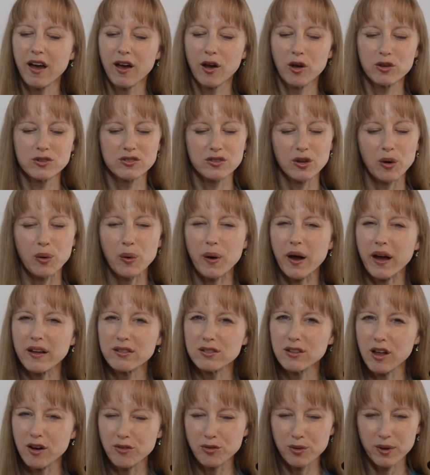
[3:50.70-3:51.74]
So I
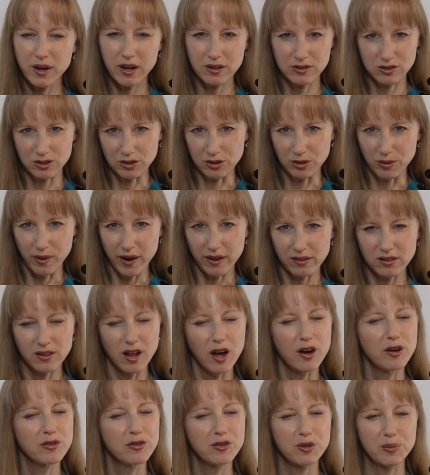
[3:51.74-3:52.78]
love what I do. I
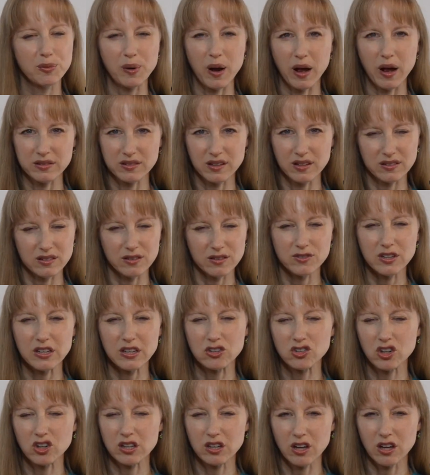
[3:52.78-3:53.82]
love the process of
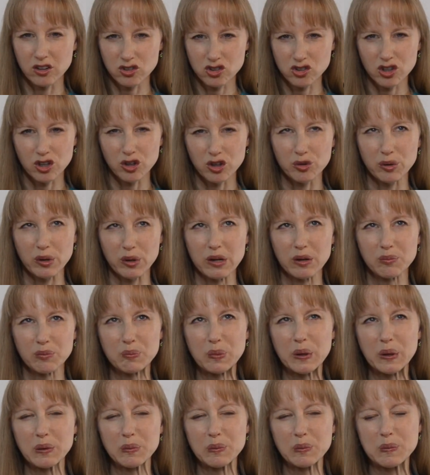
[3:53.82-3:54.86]
teaching young children,
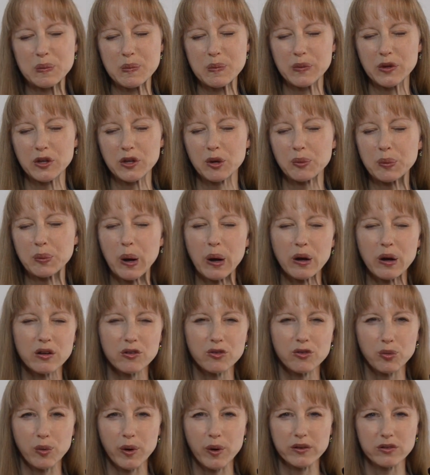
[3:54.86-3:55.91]
but part
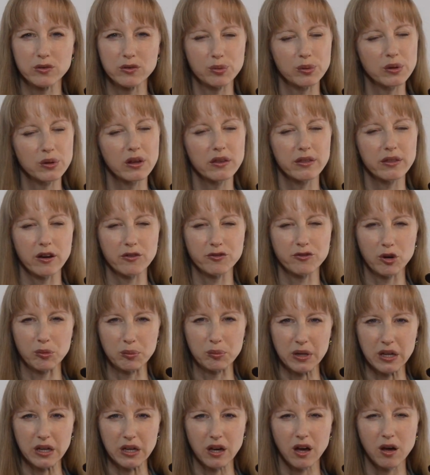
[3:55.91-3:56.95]
of what's really there for
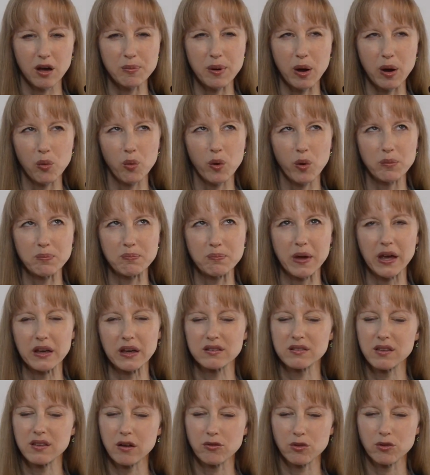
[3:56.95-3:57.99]
me about what
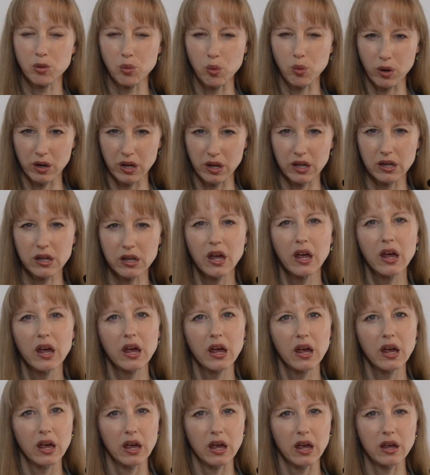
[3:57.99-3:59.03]
makes that rewarding
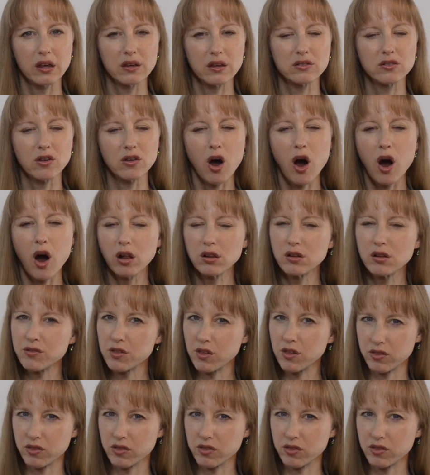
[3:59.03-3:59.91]
is all of the